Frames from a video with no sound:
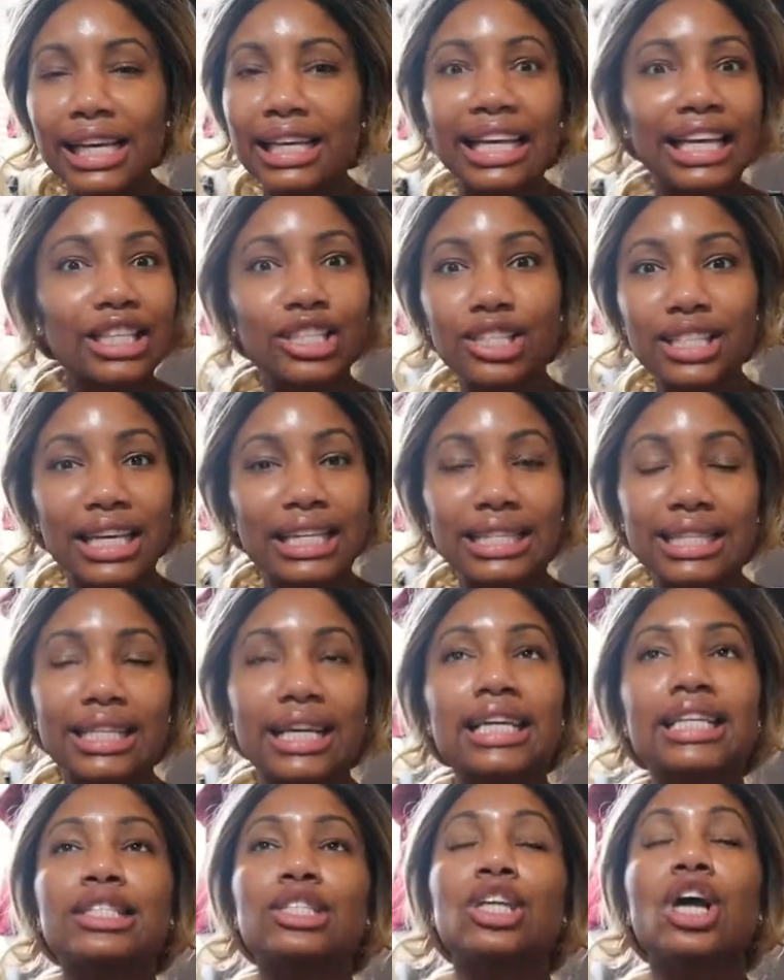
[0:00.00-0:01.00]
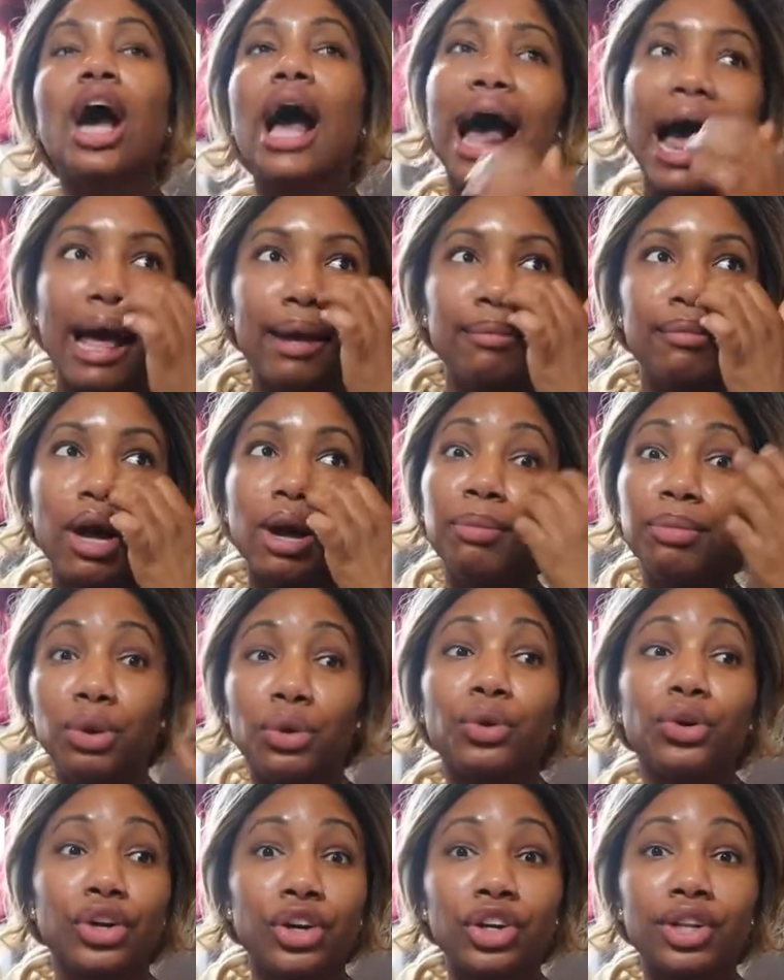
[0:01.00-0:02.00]
It's because I'm a
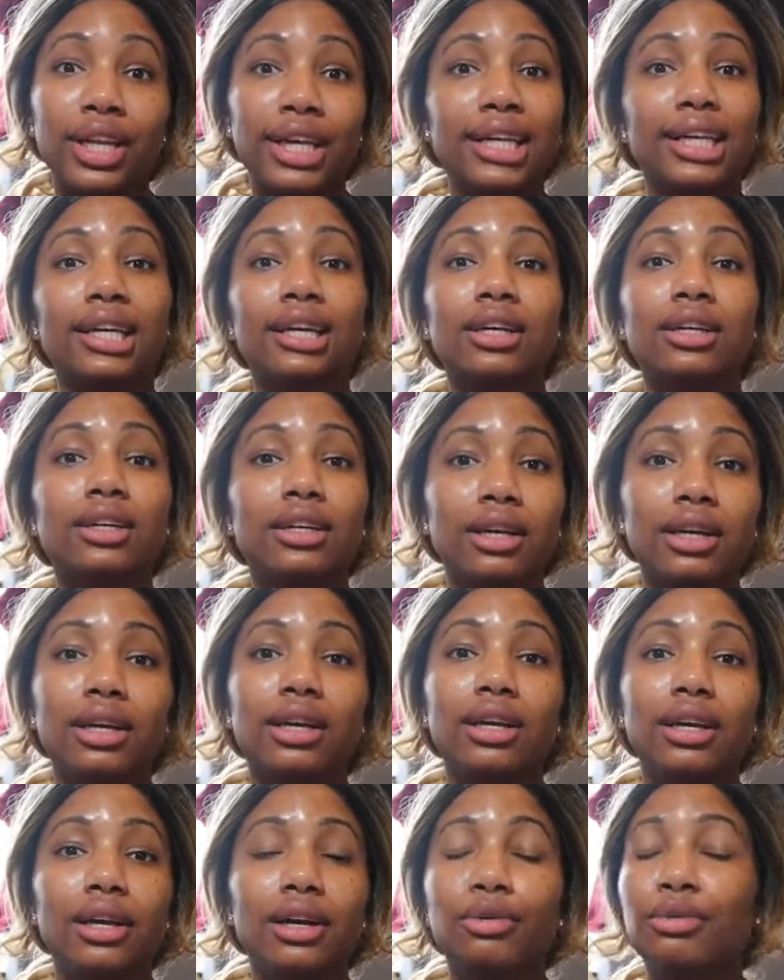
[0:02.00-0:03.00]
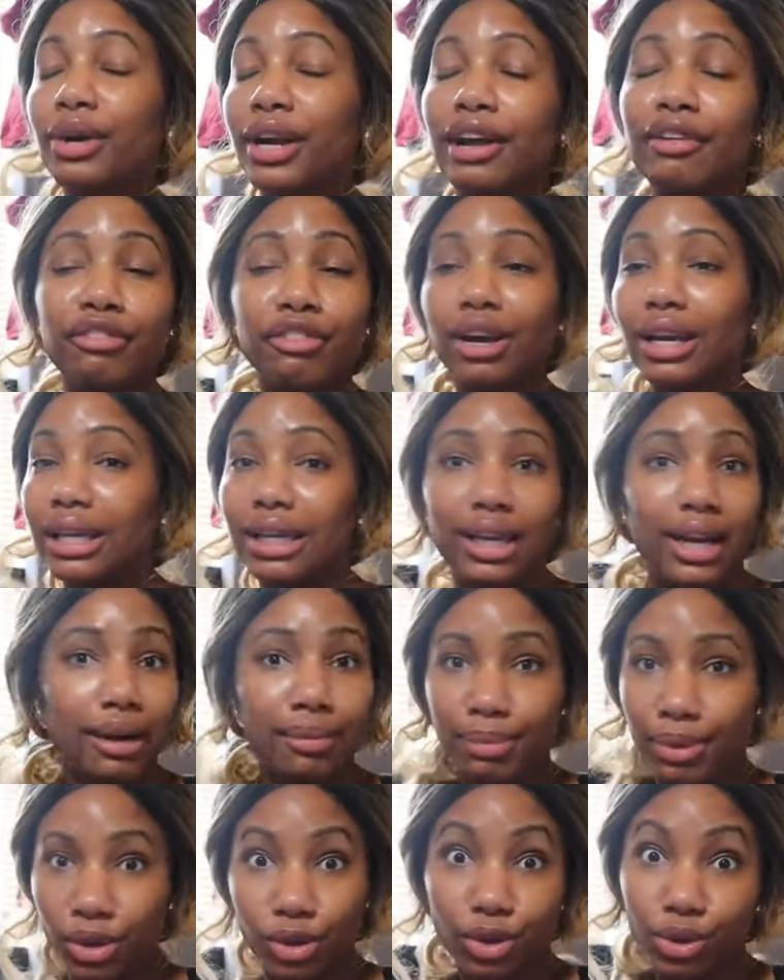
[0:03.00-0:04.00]
bloater. Like whatever I eat,
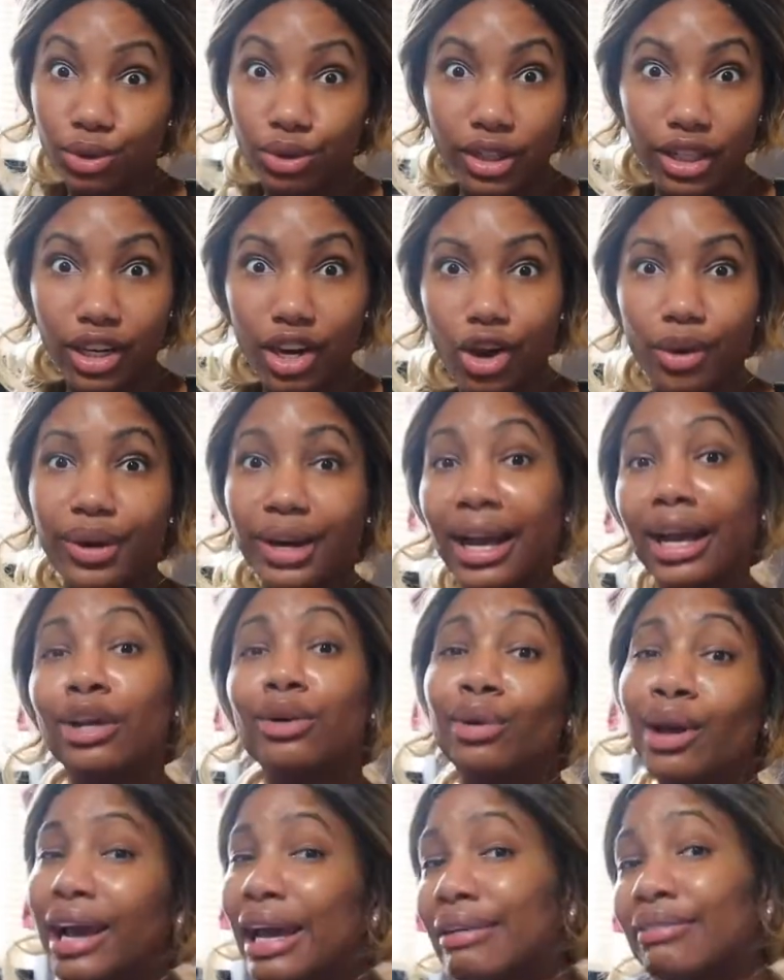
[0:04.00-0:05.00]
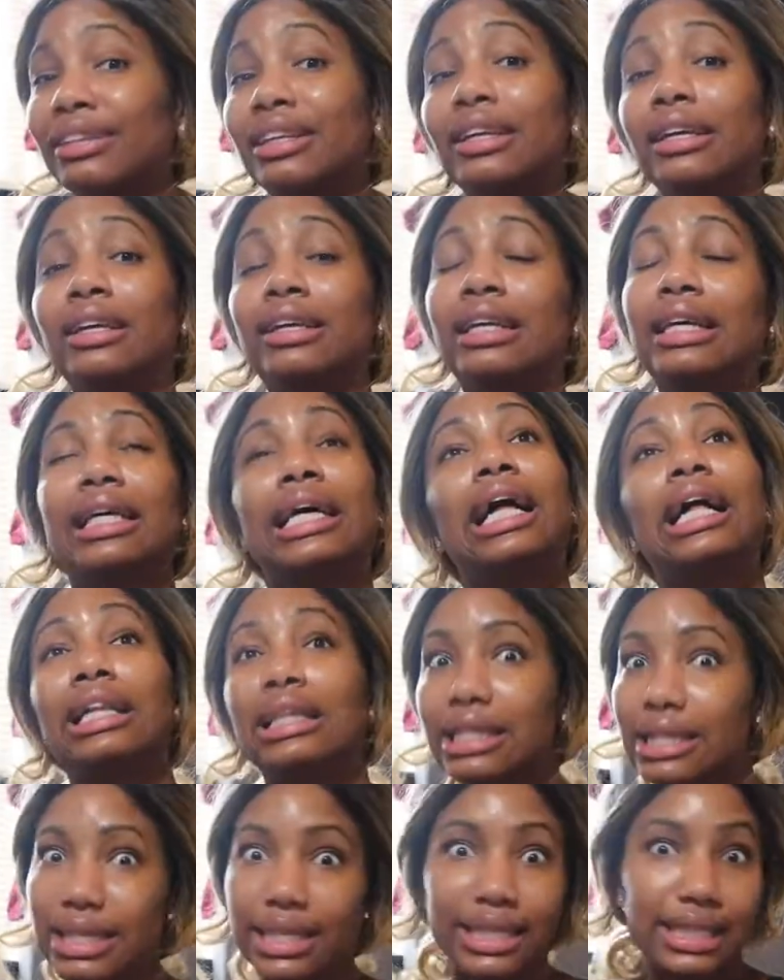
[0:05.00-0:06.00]
I bloat, you know, and I don't have the
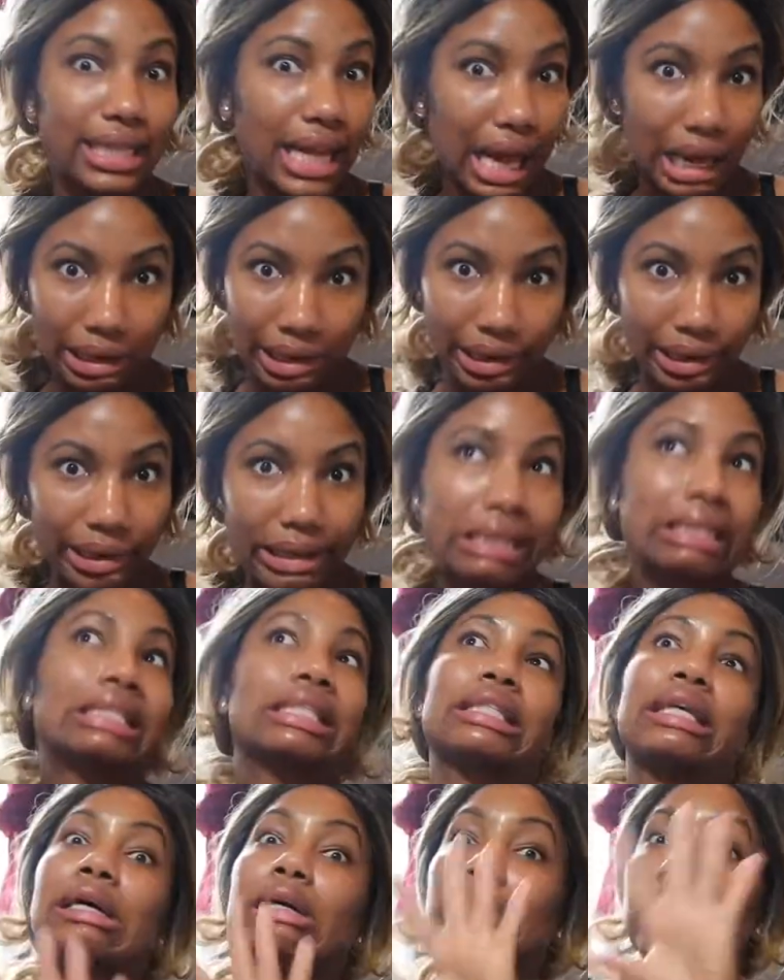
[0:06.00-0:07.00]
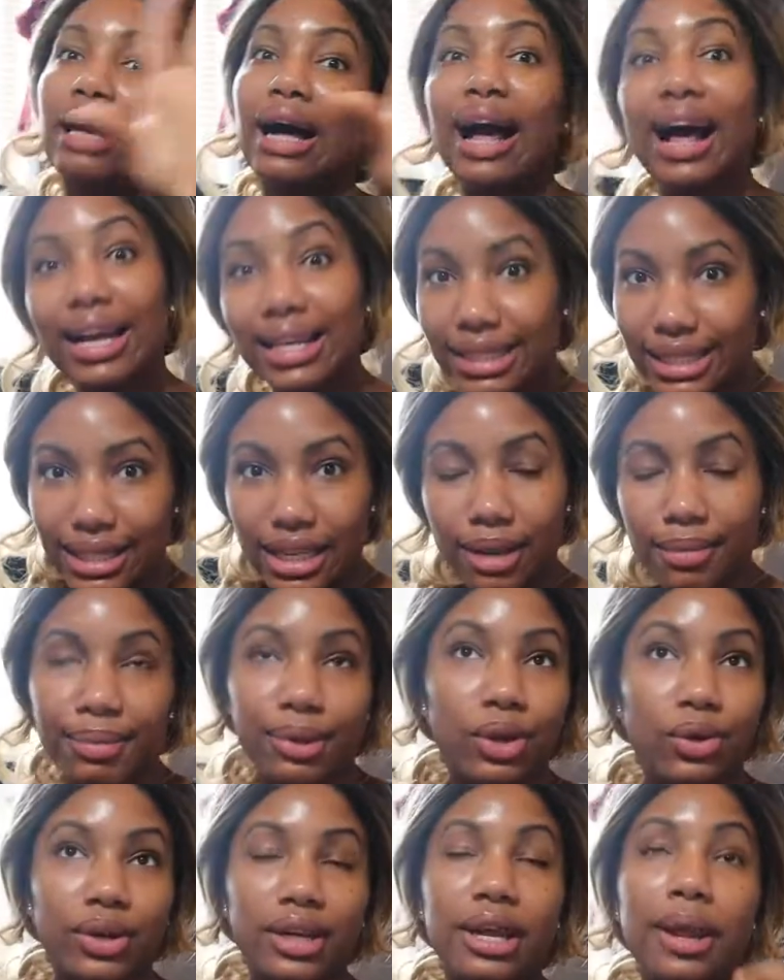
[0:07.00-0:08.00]
healthiest diet, so I stay
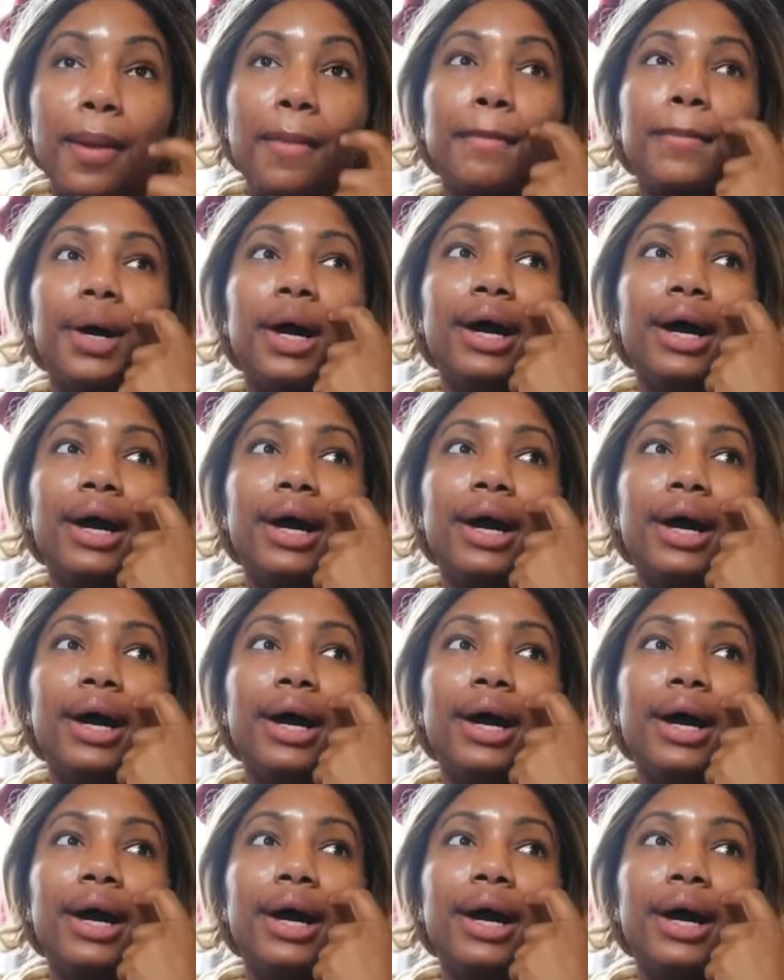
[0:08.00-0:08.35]
bloated.